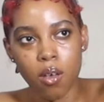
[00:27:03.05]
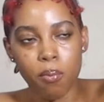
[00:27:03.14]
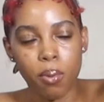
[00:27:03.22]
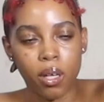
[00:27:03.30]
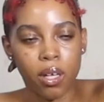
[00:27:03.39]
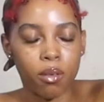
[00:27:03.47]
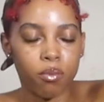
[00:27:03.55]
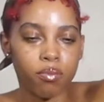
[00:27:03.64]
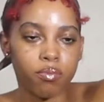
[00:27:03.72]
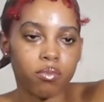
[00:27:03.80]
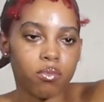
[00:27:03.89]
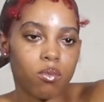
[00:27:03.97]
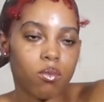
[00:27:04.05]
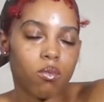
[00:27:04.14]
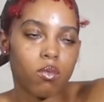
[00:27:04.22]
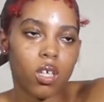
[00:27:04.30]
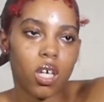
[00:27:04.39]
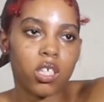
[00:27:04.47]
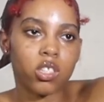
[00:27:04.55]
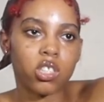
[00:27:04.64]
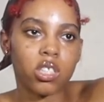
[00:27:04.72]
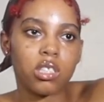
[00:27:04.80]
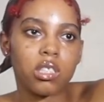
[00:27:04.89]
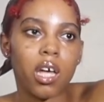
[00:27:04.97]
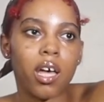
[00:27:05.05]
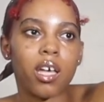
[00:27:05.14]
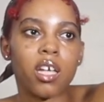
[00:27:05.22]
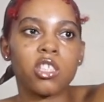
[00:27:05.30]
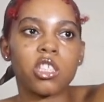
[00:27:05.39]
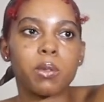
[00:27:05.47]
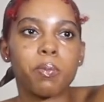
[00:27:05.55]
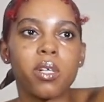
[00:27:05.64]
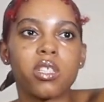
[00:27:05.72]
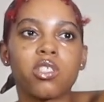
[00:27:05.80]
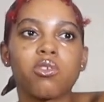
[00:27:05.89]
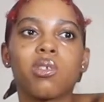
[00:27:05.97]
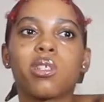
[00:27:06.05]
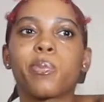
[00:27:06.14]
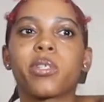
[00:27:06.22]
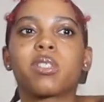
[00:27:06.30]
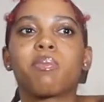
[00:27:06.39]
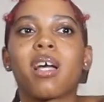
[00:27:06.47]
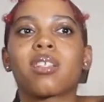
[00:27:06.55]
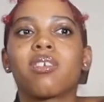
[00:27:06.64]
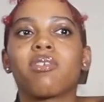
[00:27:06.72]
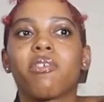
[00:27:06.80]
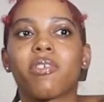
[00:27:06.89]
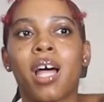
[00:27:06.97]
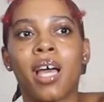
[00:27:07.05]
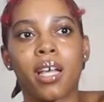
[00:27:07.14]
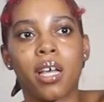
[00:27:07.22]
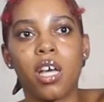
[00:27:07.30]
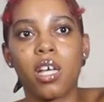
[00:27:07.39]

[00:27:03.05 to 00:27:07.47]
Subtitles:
But it's just like, it just puts you in a perspective of like,